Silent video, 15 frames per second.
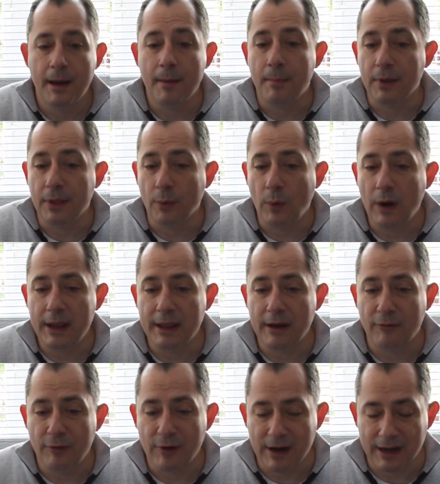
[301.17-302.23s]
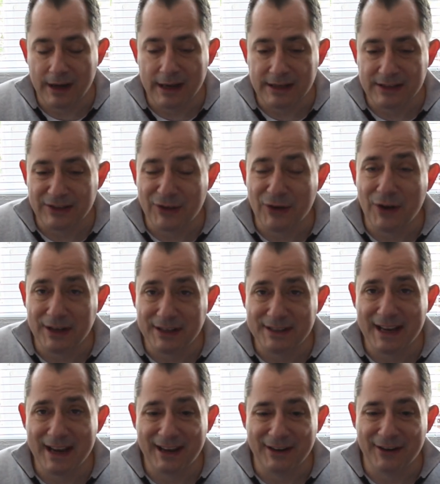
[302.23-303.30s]
But the way they're written is
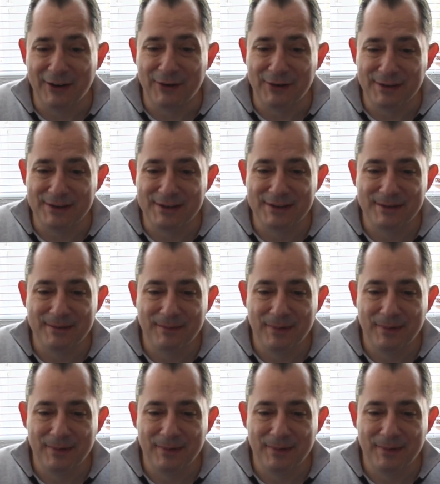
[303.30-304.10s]
30-second notes,